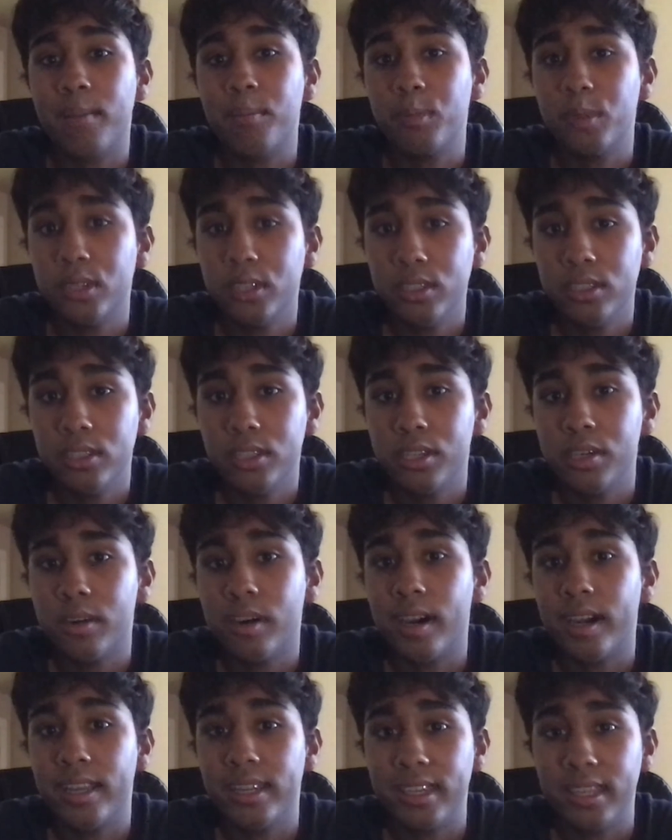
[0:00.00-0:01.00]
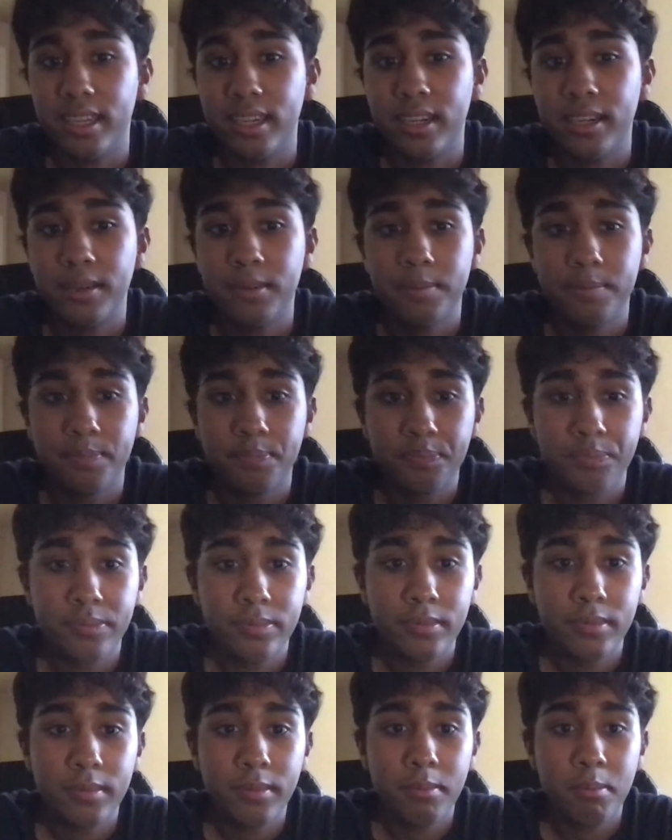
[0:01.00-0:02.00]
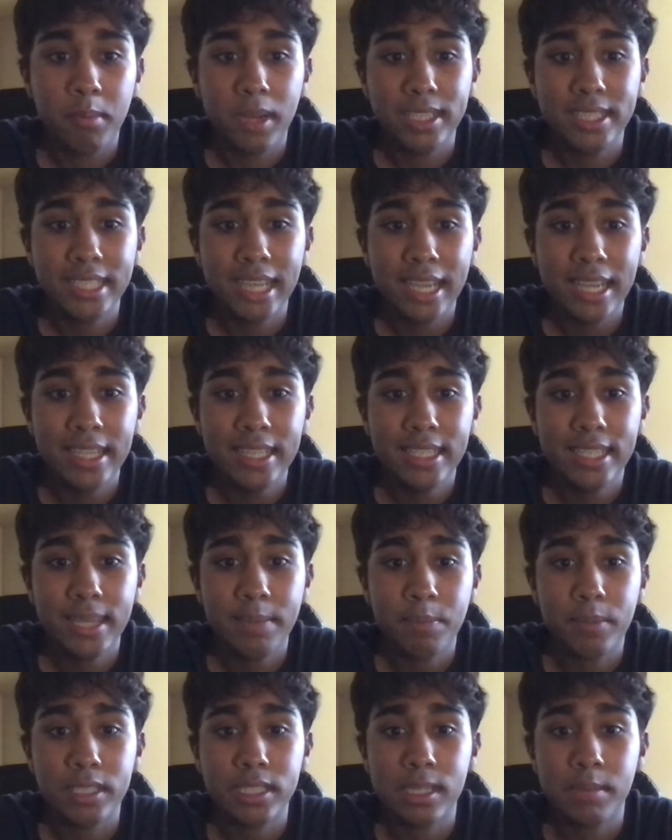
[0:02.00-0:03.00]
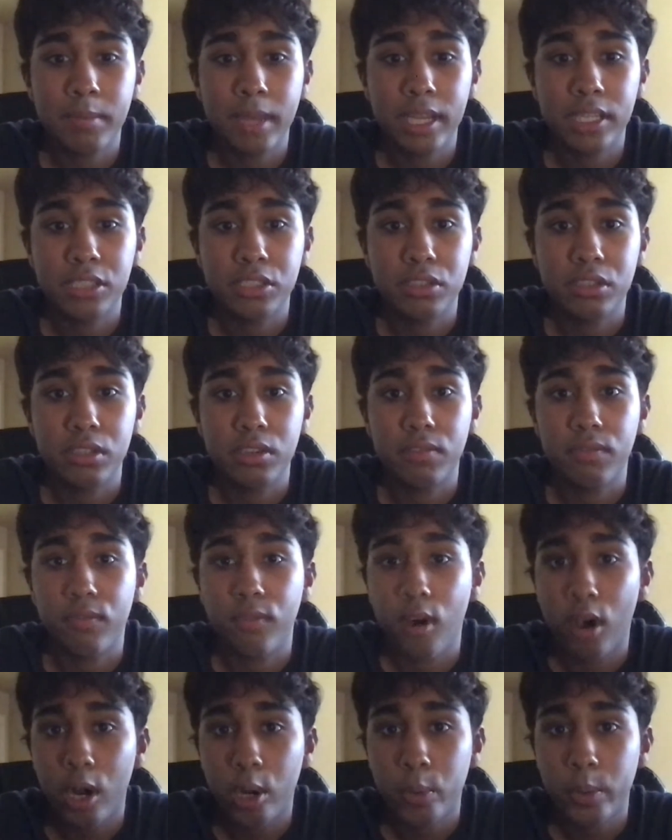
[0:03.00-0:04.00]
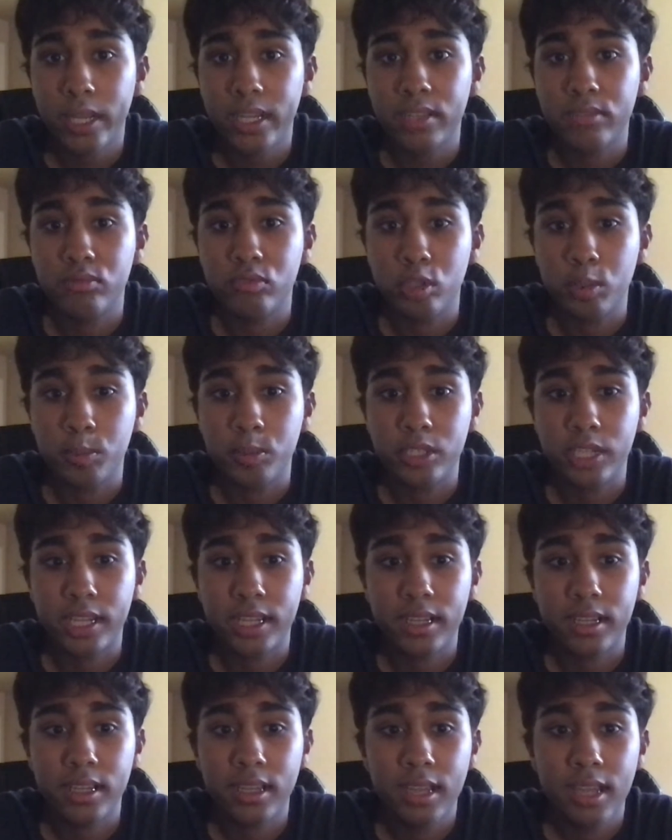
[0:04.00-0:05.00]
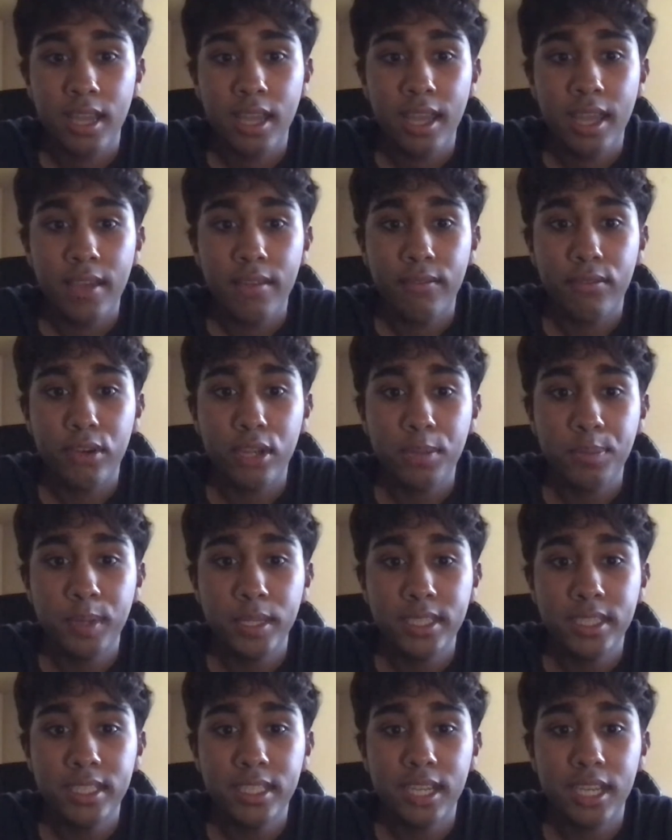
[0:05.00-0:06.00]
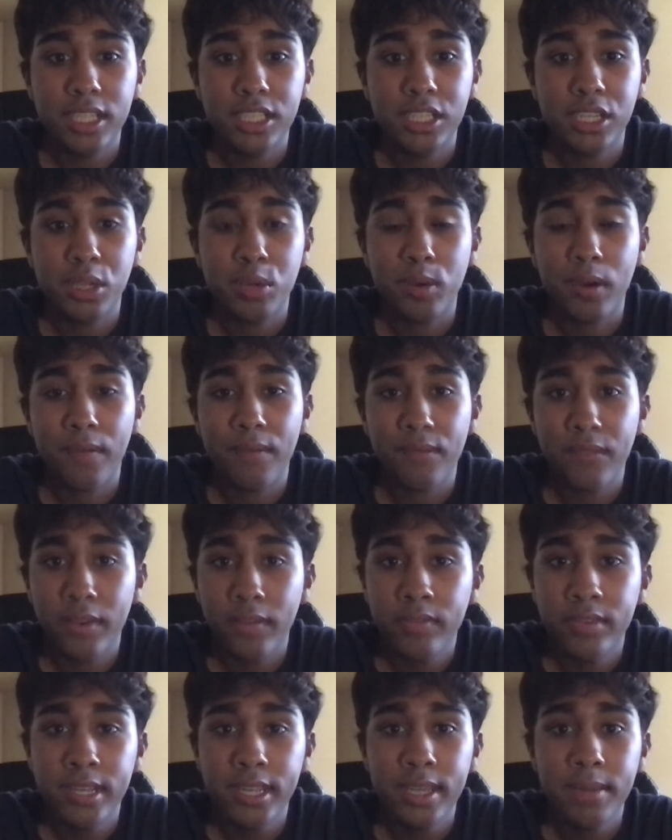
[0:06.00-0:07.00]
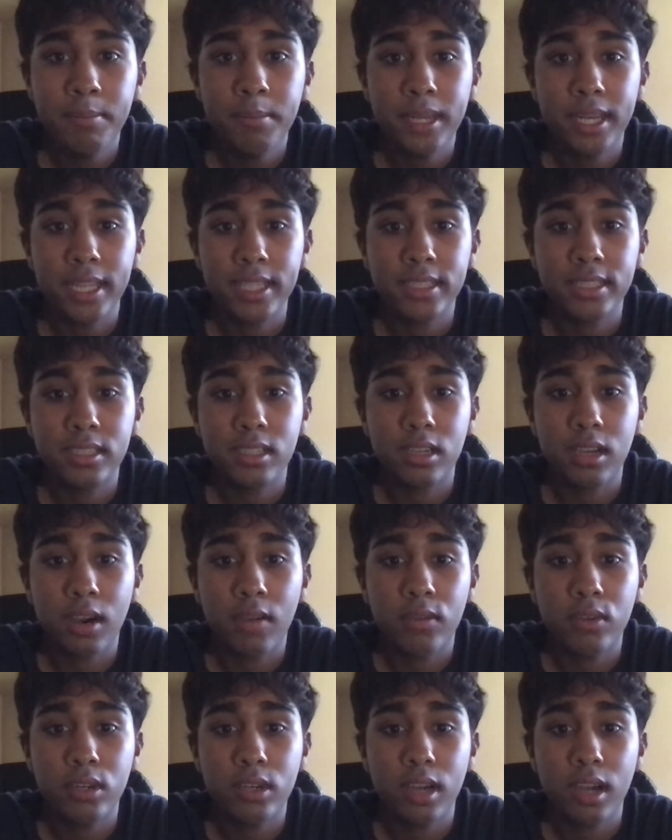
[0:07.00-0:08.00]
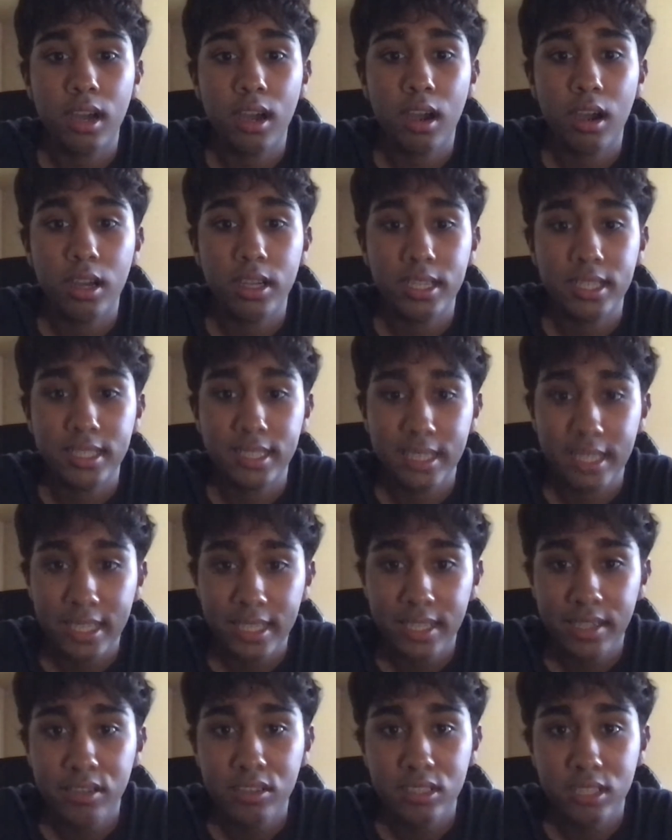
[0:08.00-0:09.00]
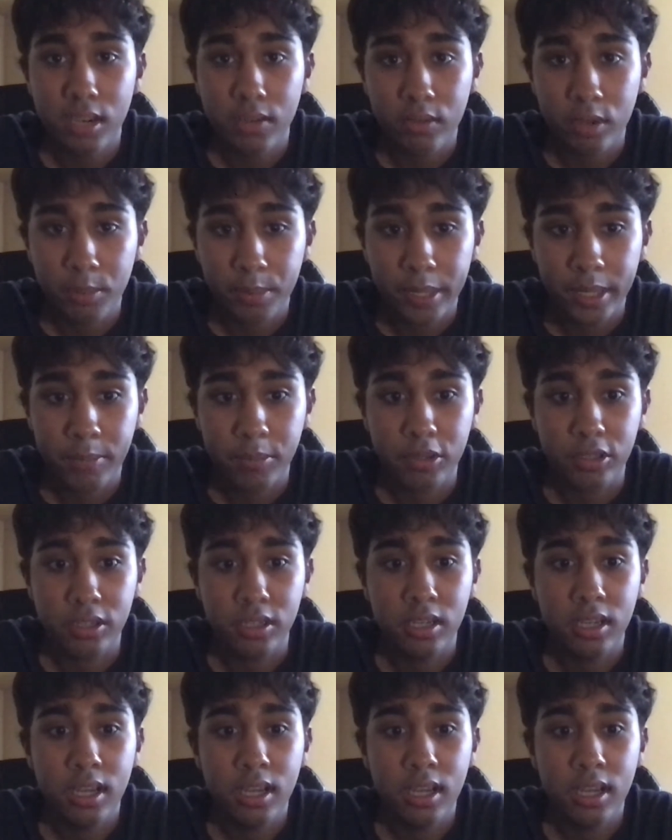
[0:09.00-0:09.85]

more to your idea. My second tip is to make sure you're following the rubric. For your presentation, you have 15 minutes to cover the details of your paper.